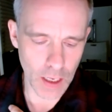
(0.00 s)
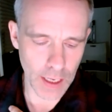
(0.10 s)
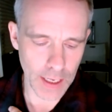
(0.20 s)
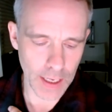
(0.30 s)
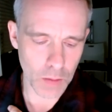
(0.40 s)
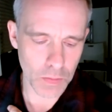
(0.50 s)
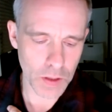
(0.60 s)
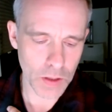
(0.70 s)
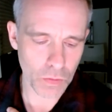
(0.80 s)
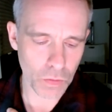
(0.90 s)

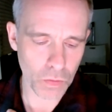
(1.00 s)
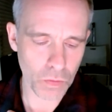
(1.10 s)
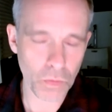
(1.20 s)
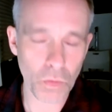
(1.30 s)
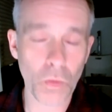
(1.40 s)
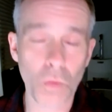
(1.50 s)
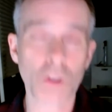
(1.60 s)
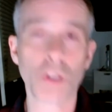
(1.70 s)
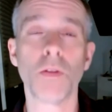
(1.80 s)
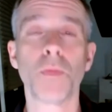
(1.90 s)
comes
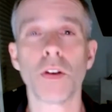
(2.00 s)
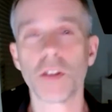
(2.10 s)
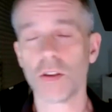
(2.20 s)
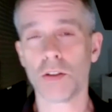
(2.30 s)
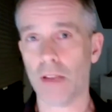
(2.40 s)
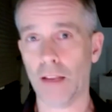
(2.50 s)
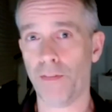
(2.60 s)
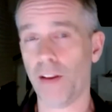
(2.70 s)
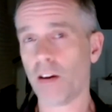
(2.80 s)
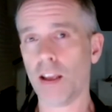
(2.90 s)
to a person who's
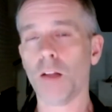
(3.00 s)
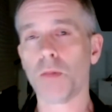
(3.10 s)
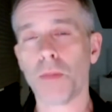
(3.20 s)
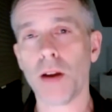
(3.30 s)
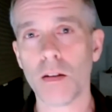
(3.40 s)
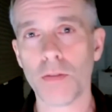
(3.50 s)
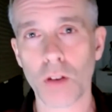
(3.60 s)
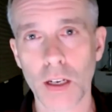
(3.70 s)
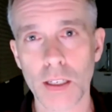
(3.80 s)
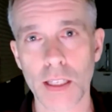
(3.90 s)
very ill prepared for
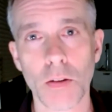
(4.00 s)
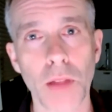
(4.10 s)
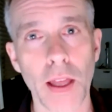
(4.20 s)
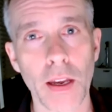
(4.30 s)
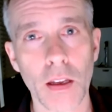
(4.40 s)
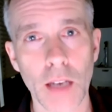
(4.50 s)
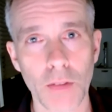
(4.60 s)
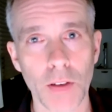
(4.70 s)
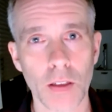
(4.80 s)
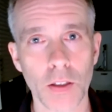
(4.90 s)
it because they were planning on
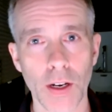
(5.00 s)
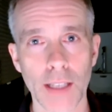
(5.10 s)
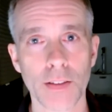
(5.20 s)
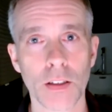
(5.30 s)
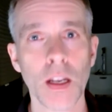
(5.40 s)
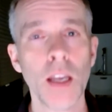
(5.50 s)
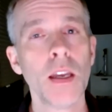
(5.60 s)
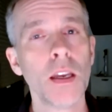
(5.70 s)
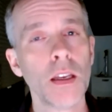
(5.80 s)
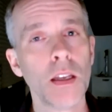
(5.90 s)
having their transfer.
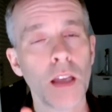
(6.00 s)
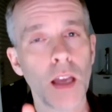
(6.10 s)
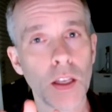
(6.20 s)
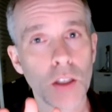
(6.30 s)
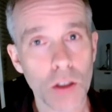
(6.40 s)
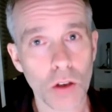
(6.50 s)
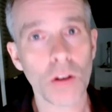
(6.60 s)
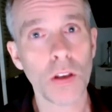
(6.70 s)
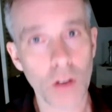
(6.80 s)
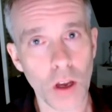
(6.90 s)
So
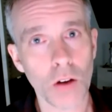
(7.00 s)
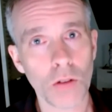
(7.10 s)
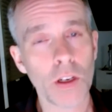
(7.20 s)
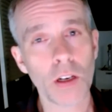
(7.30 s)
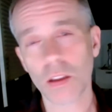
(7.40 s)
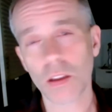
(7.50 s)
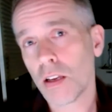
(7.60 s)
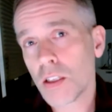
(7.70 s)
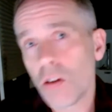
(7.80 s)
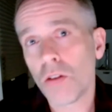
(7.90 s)
there
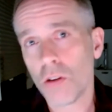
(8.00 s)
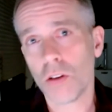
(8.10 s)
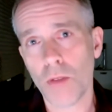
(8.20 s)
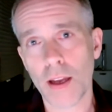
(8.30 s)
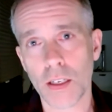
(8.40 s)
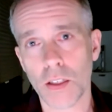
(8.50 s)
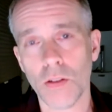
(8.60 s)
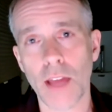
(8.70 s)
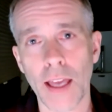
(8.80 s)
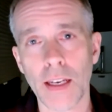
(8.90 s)
is no good way to do that.